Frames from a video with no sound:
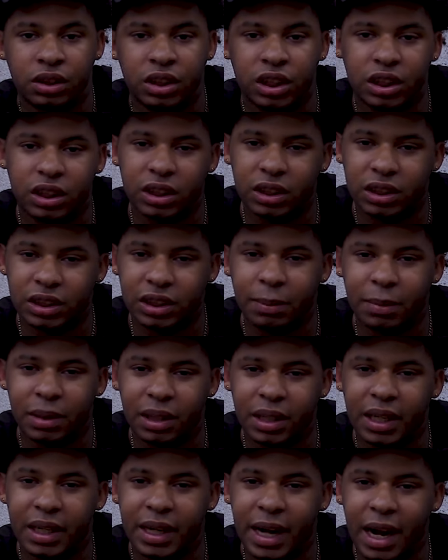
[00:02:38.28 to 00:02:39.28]
just to
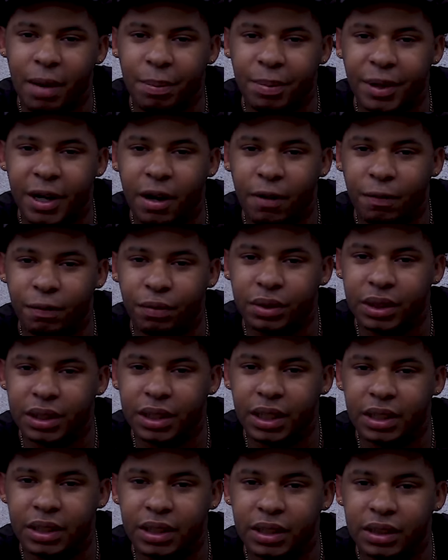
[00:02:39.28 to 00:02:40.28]
simulate how powerful the
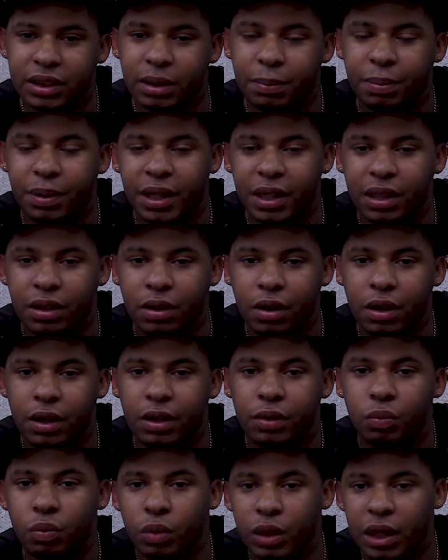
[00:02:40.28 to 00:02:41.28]
gun is, depending
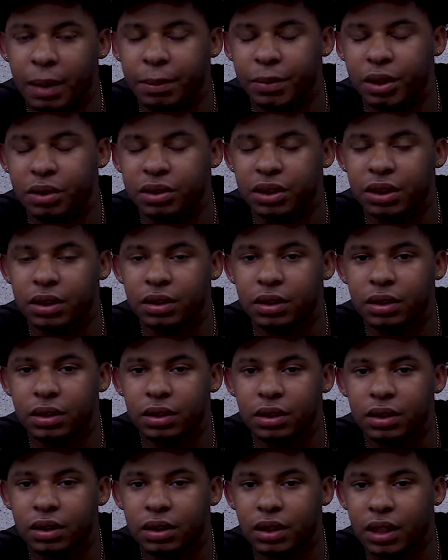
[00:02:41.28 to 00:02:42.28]
on what I'm using
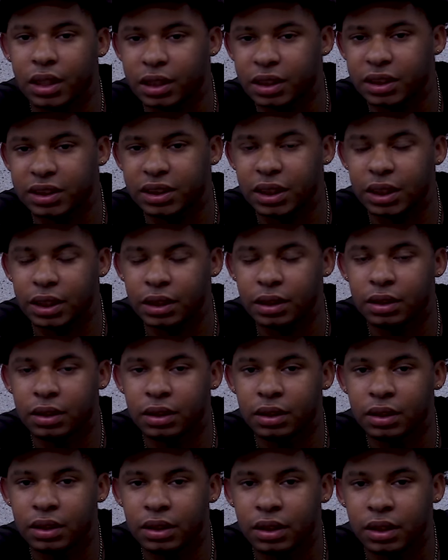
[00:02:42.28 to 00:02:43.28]
in the scene.
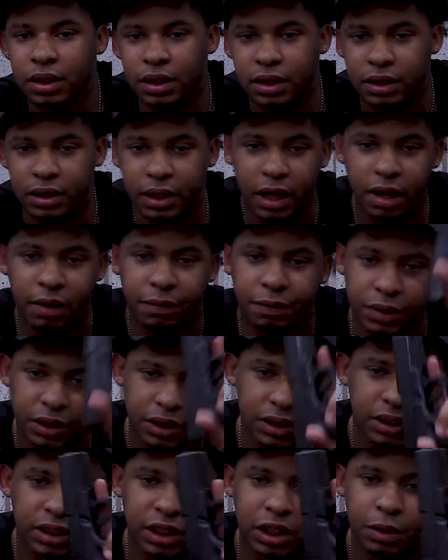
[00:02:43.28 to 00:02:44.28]
Now, for
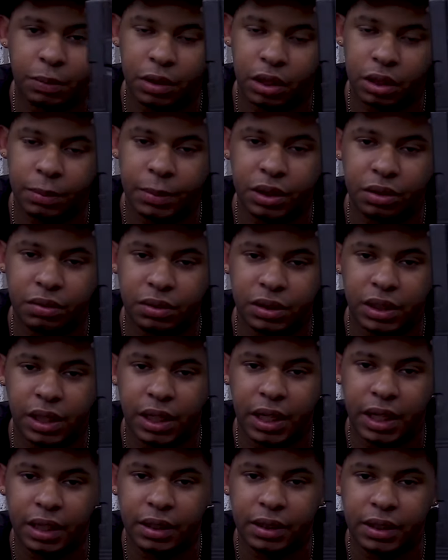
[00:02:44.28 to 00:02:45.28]
this scene, we're going to be using a
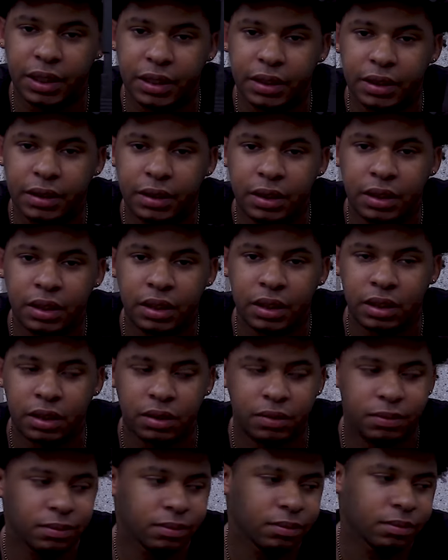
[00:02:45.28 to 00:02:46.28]
handgun.
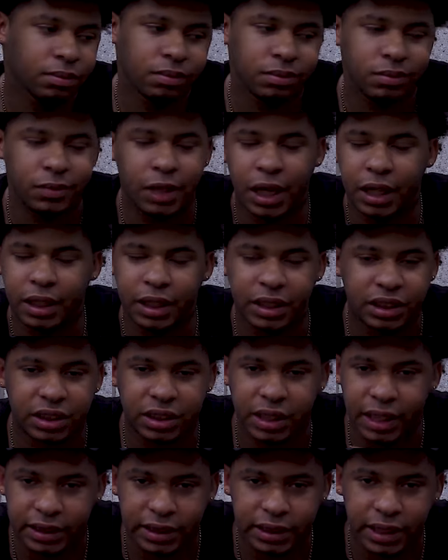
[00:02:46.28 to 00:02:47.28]
Now
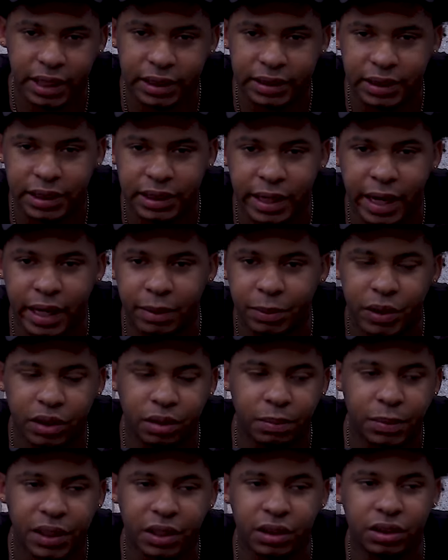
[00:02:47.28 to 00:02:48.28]
let's let's say it's a nine
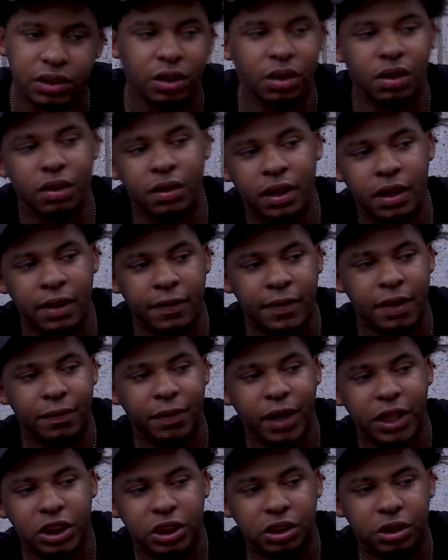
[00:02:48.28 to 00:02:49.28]
millimeter. So
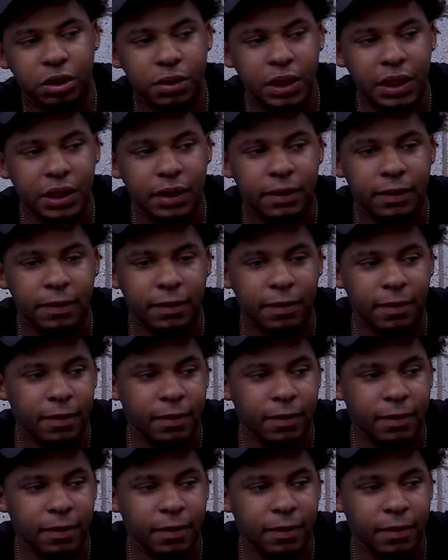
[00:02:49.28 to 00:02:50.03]
if I shoot it,